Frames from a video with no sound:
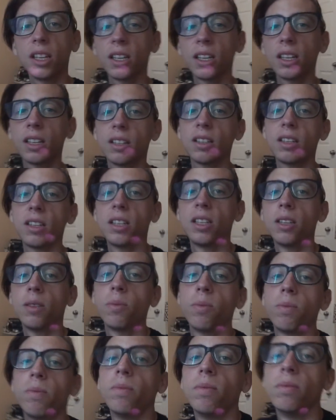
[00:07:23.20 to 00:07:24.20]
keep
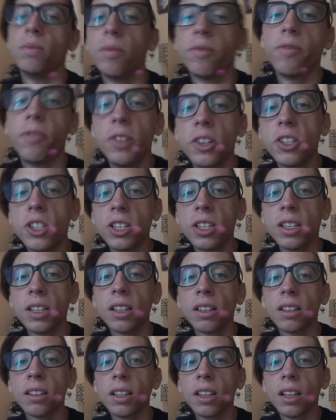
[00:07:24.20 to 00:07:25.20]
fishing
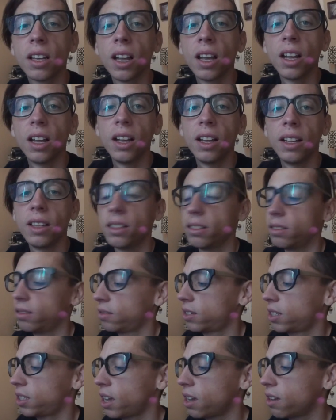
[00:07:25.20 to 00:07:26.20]
and stay
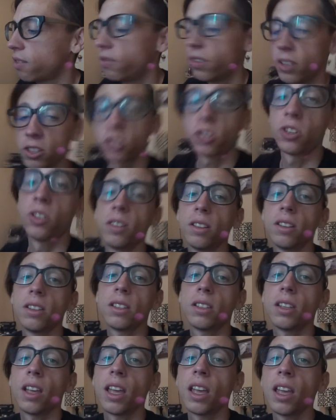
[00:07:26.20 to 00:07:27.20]
adventurous,
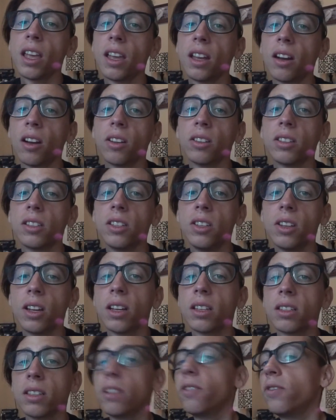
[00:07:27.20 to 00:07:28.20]
and I'll see you guys in the
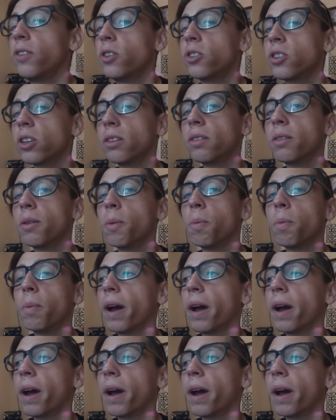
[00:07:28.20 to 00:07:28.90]
future. Bye.